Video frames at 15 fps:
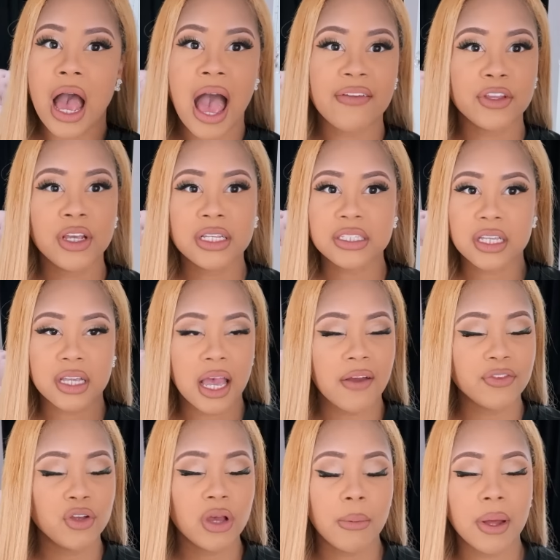After
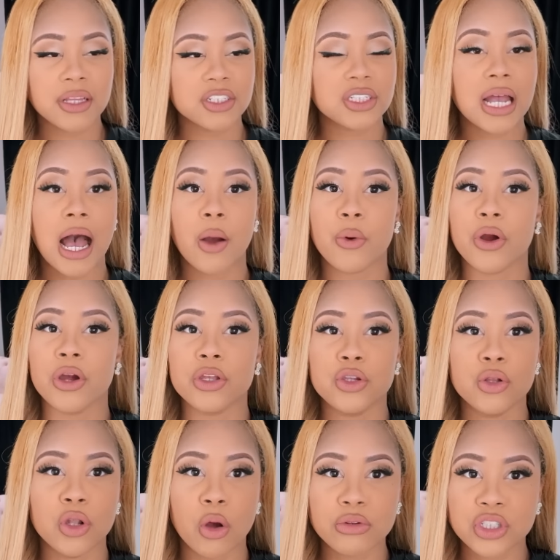you come out the shower,
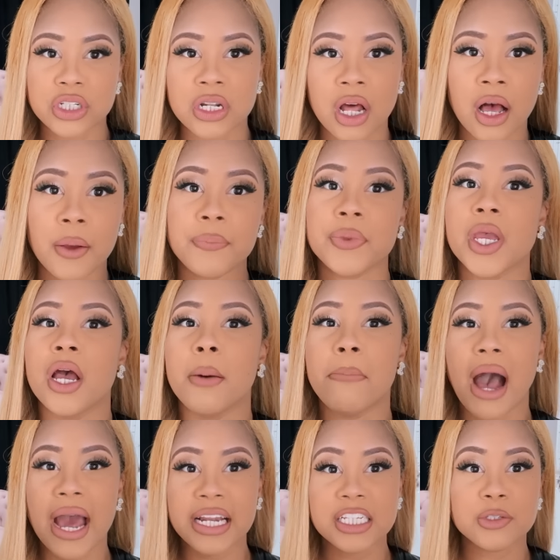you lotion up,
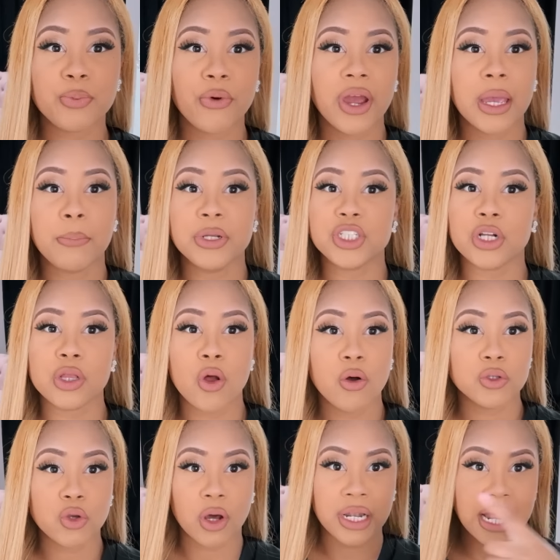body spray, put your
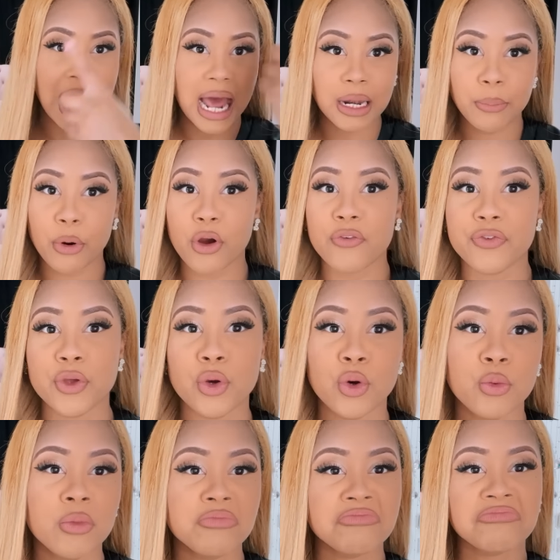clothes on and add a
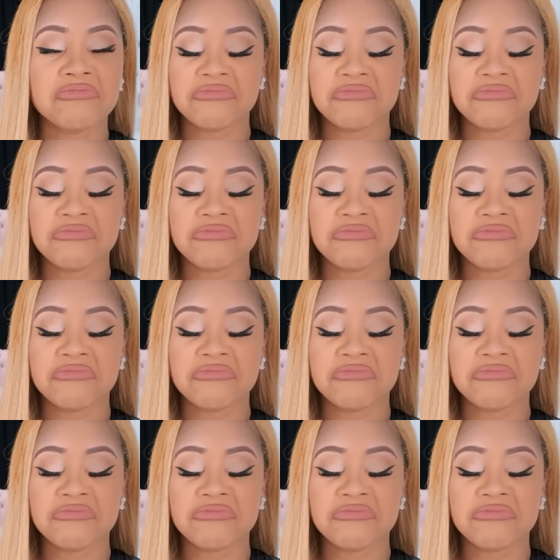perfume,